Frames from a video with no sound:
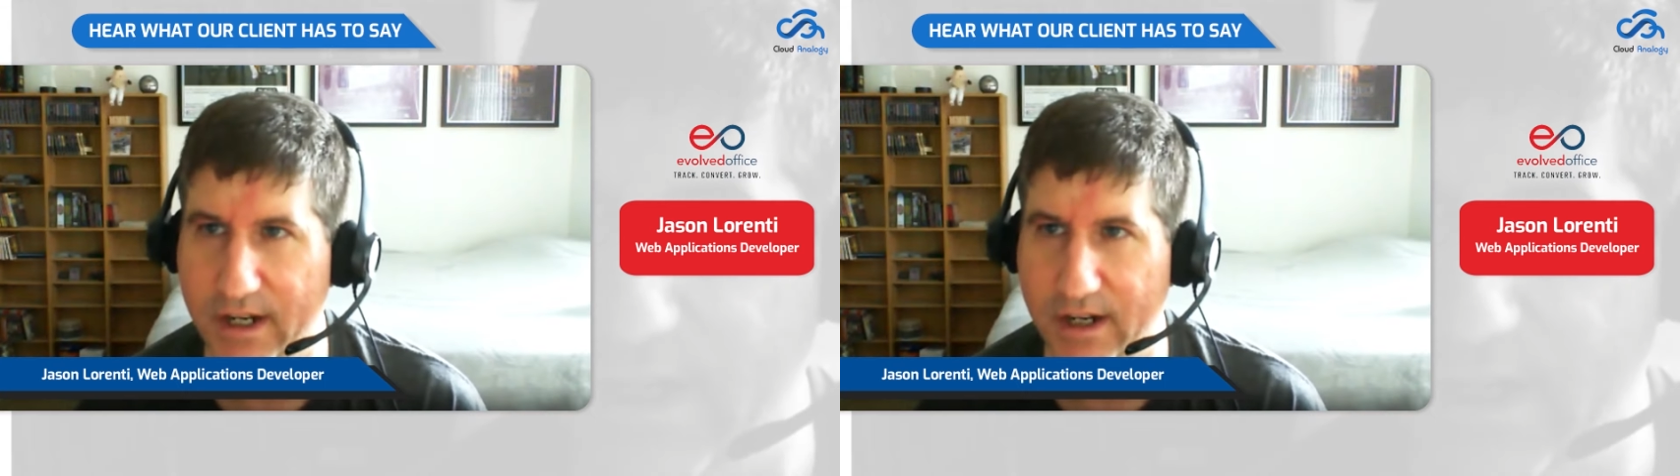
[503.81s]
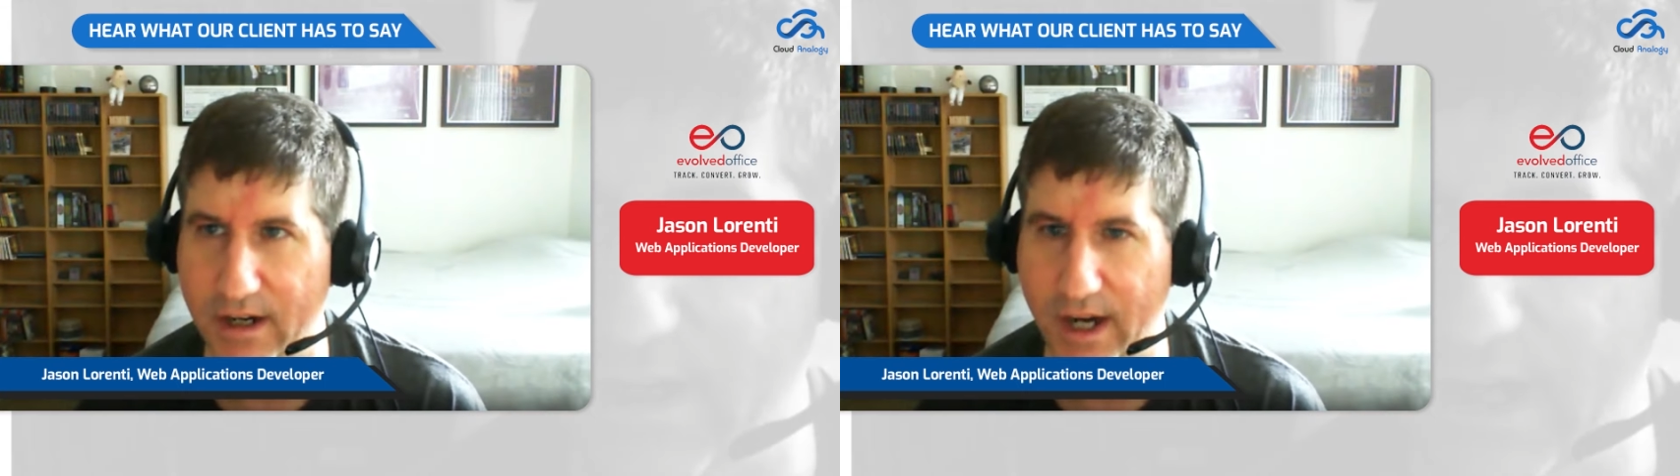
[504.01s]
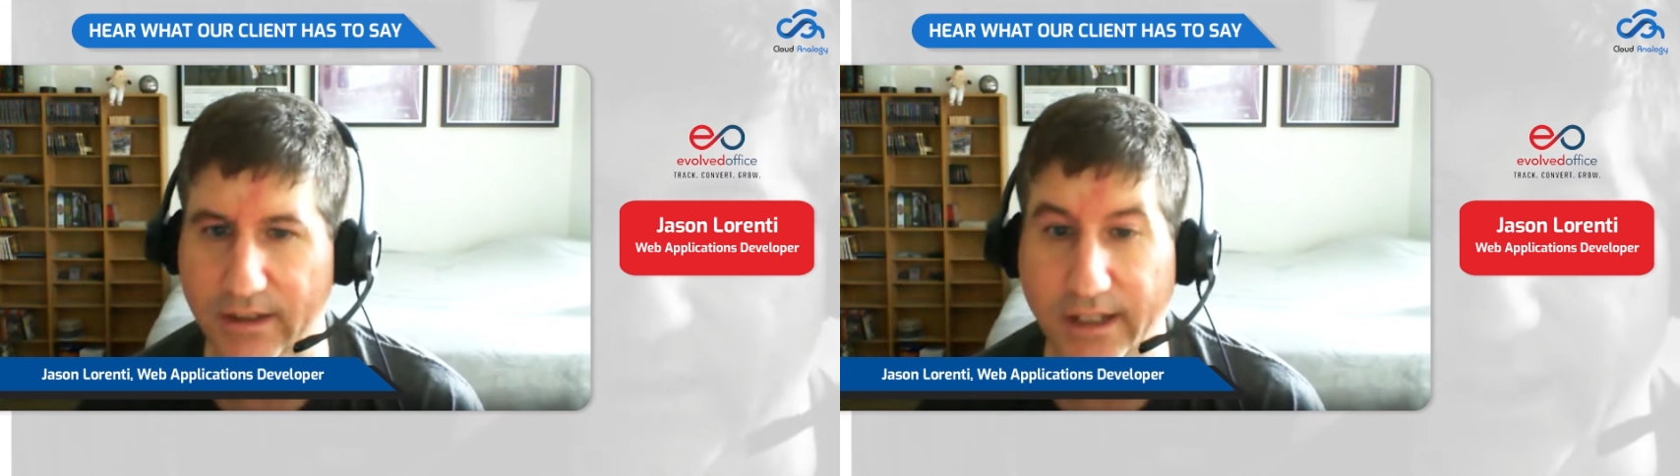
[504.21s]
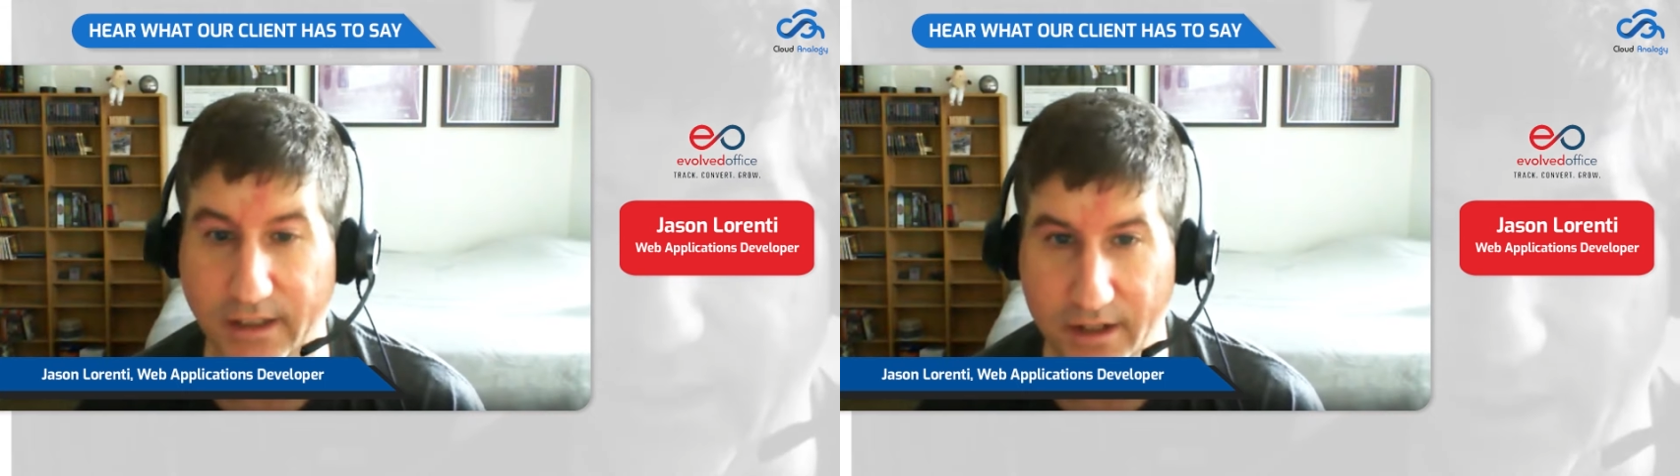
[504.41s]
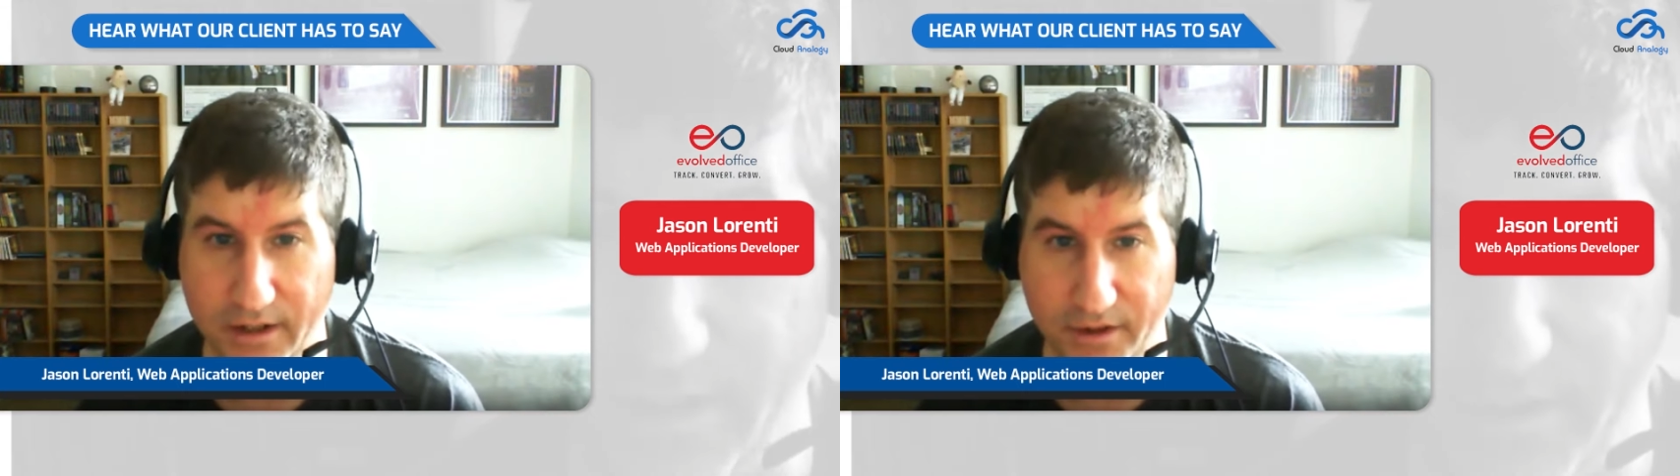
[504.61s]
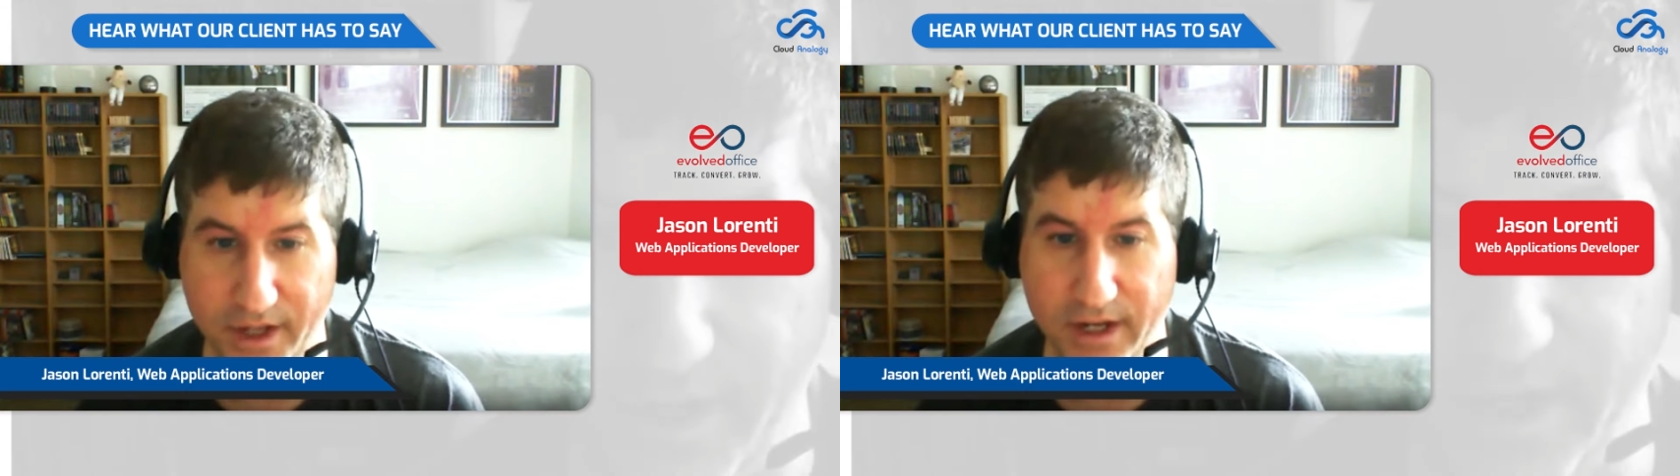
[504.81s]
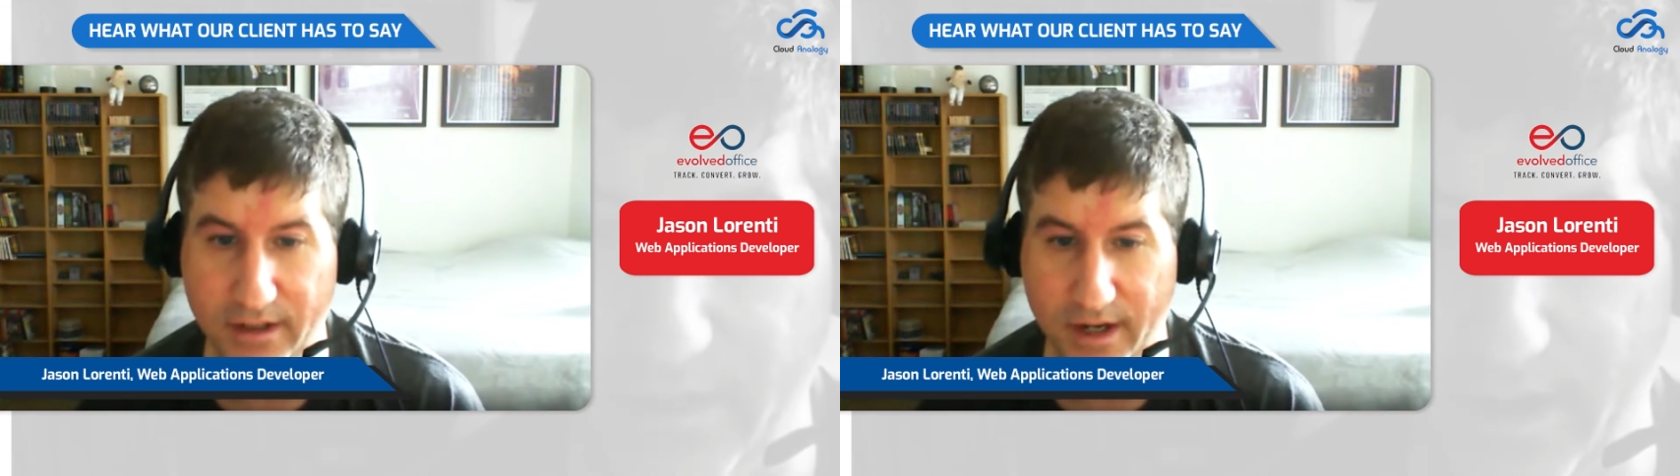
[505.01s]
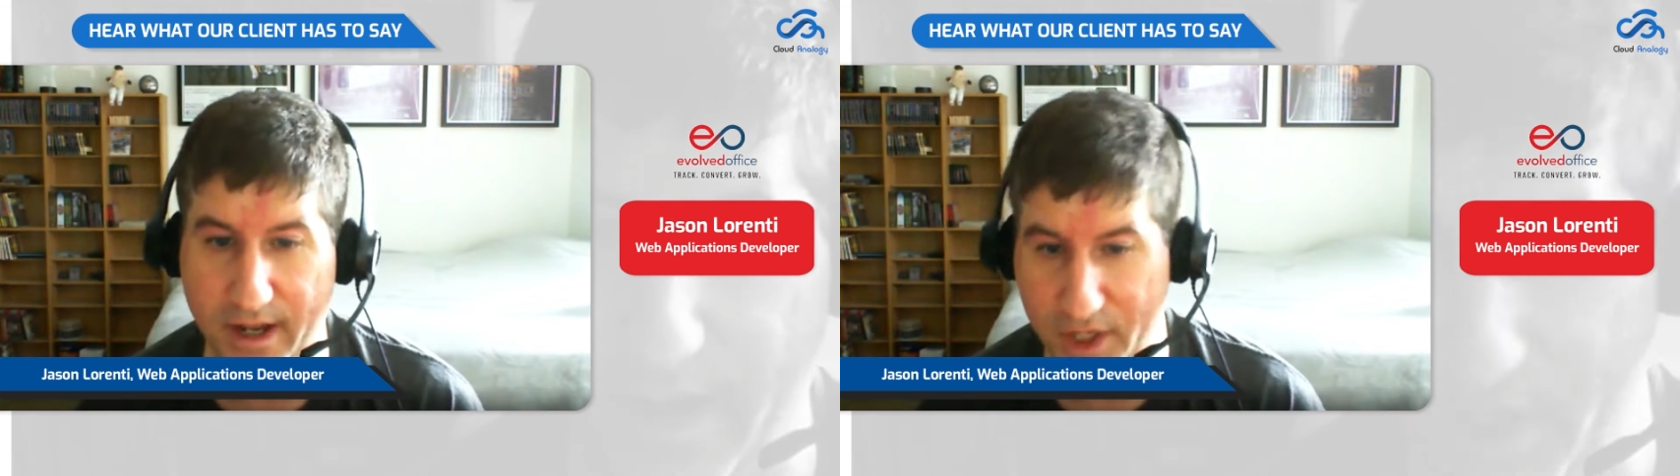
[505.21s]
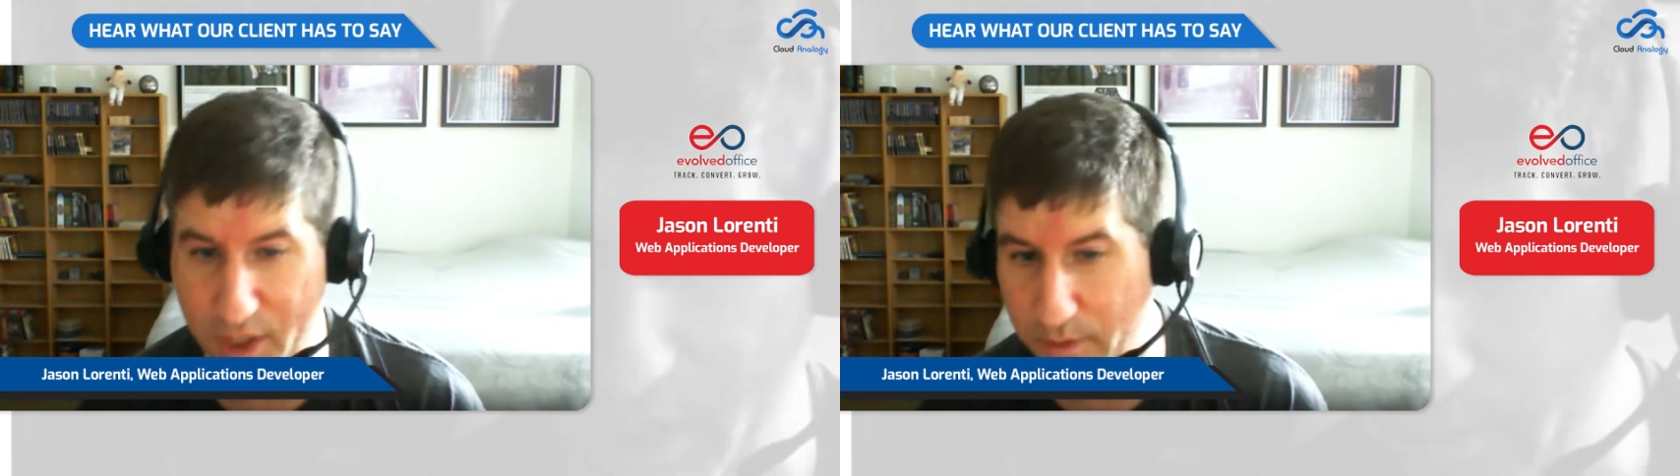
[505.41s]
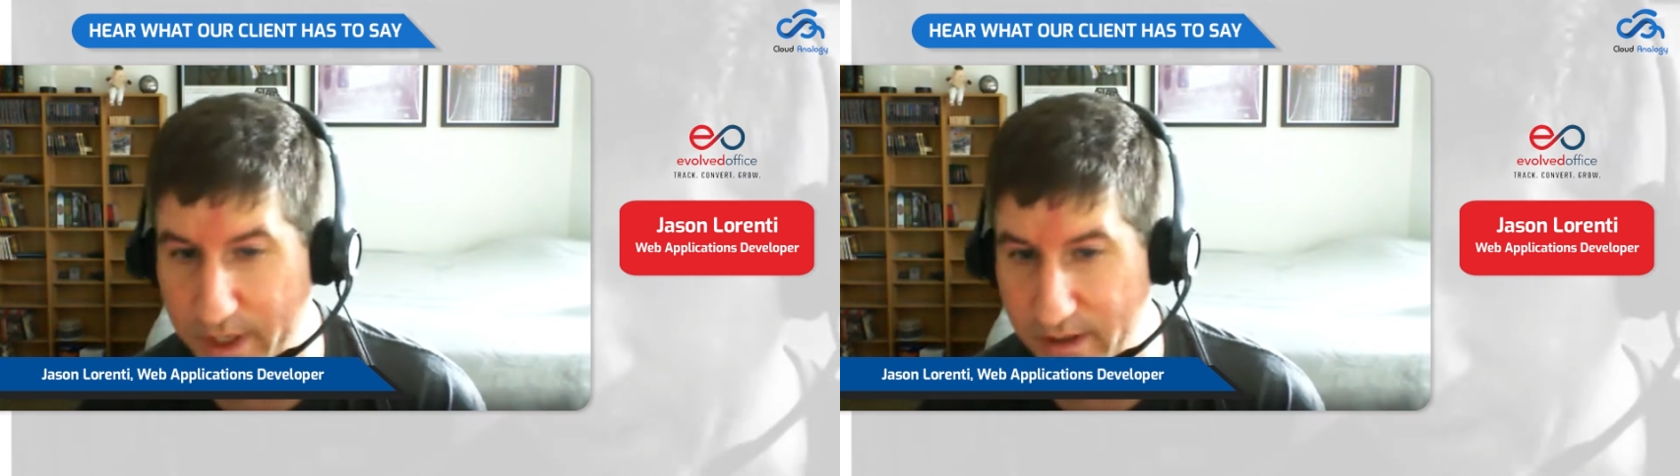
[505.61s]
I like to think that I
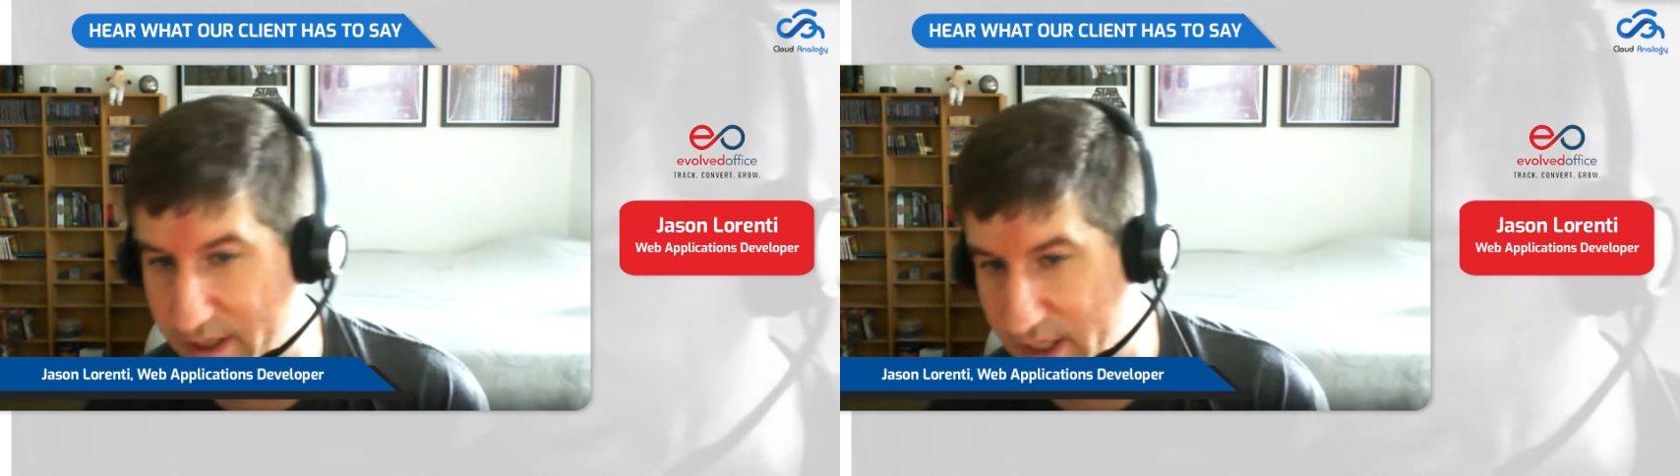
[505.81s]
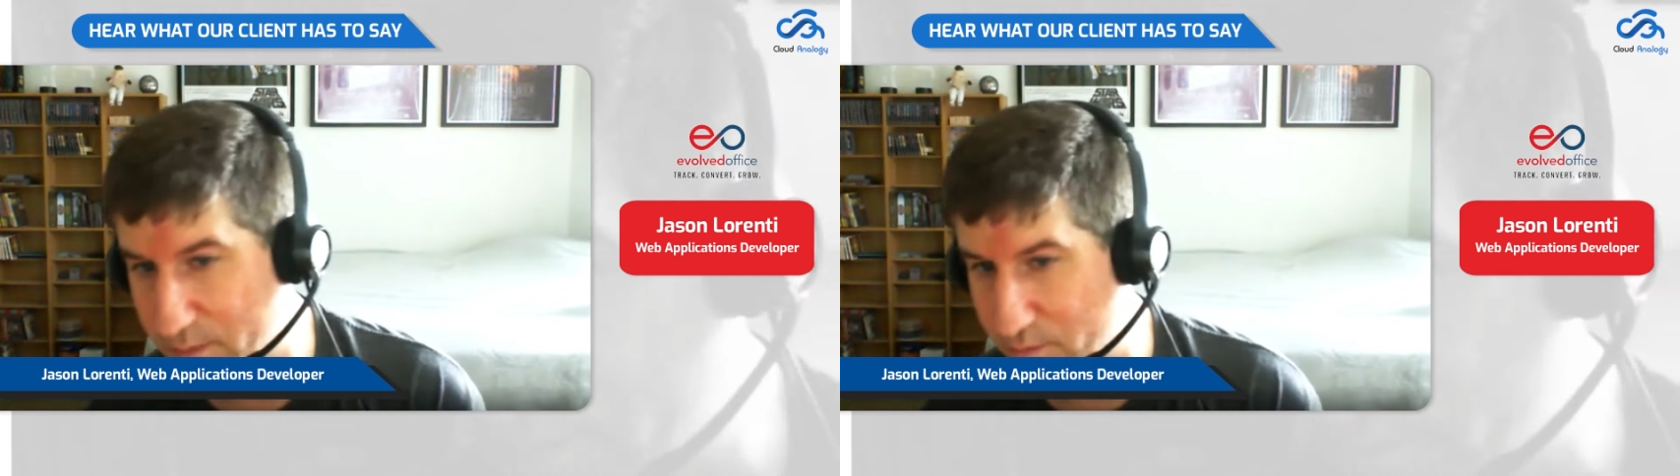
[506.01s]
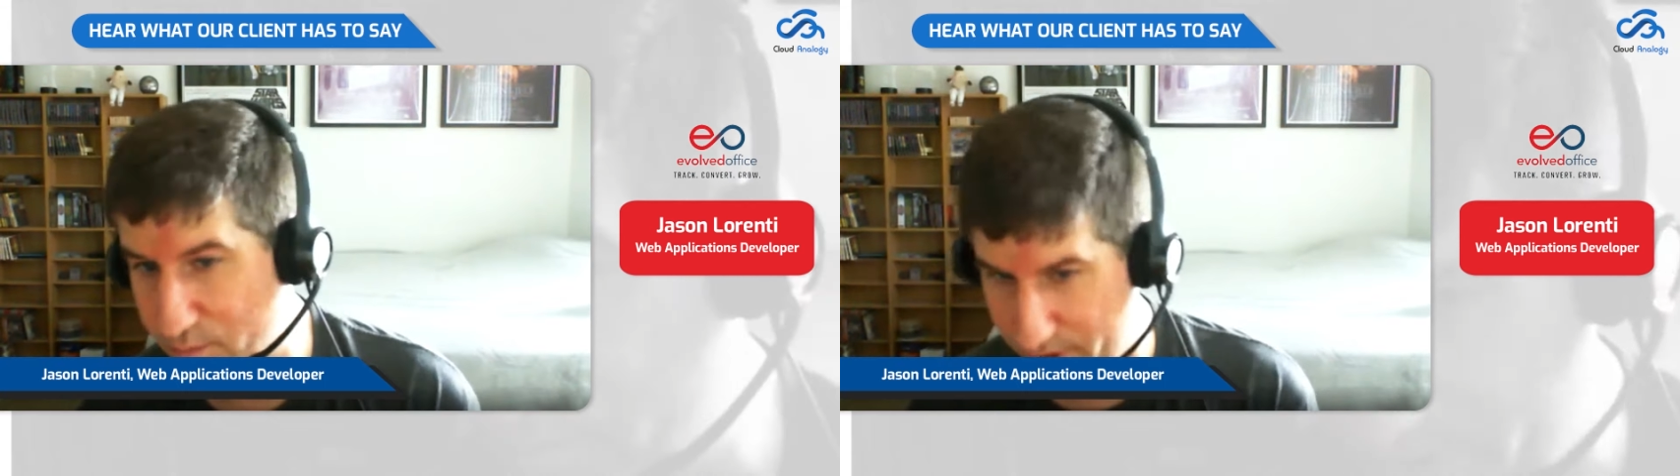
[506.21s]
explain things